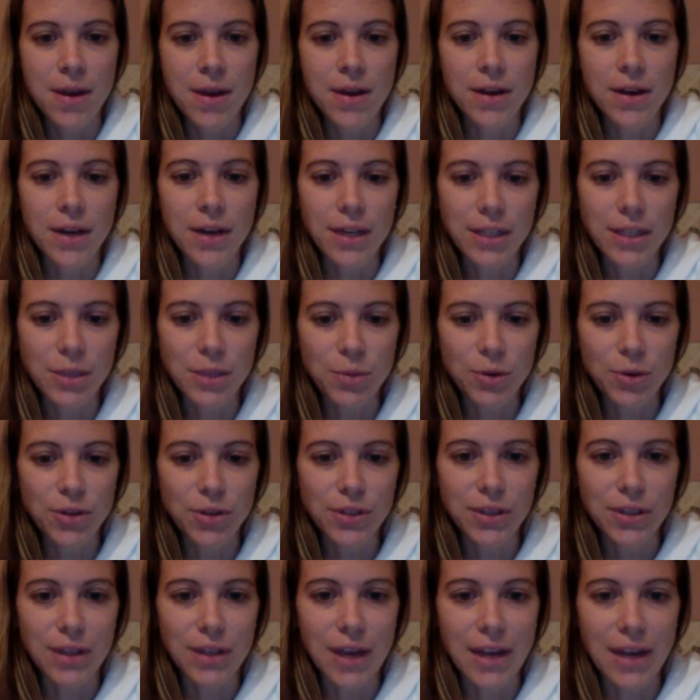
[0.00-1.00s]
customers,
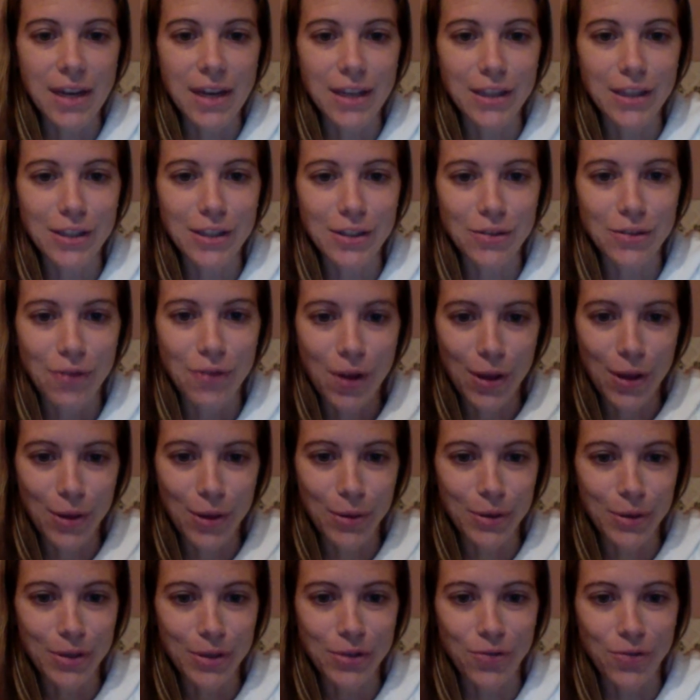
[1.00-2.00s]
clients,
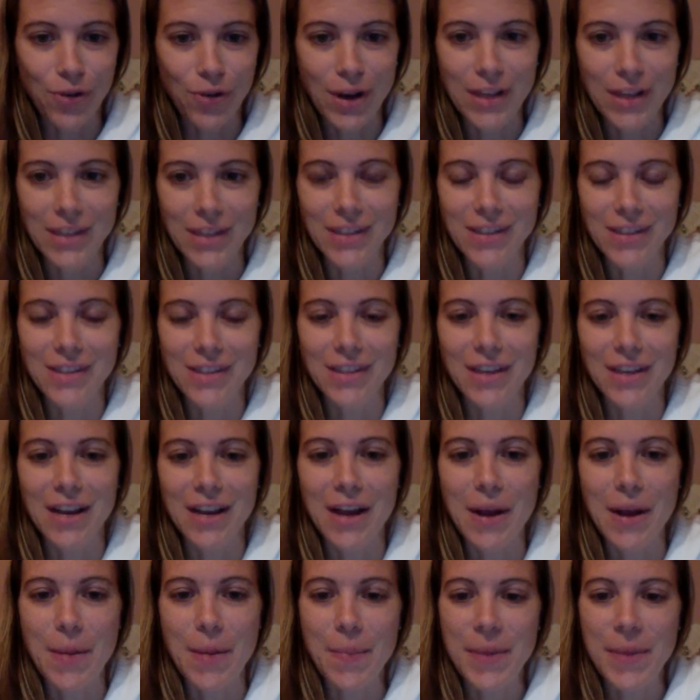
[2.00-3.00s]
followers, friends,
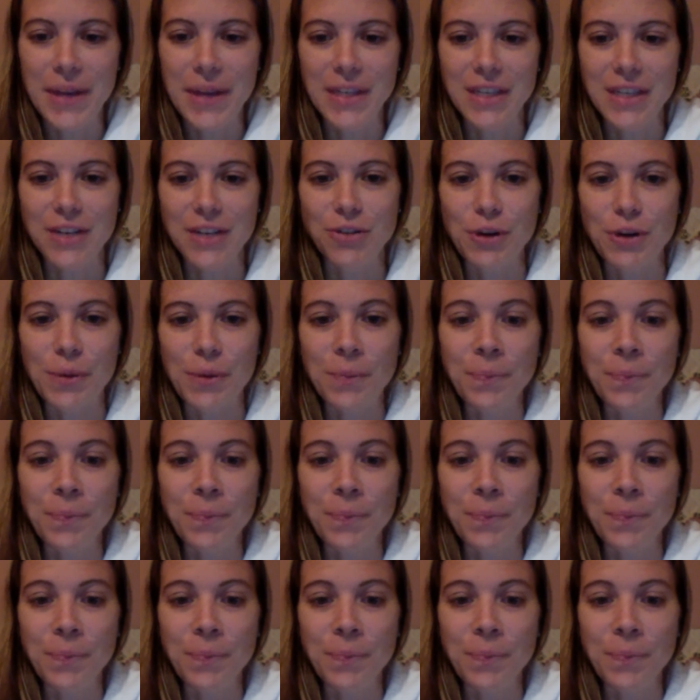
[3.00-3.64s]
etc.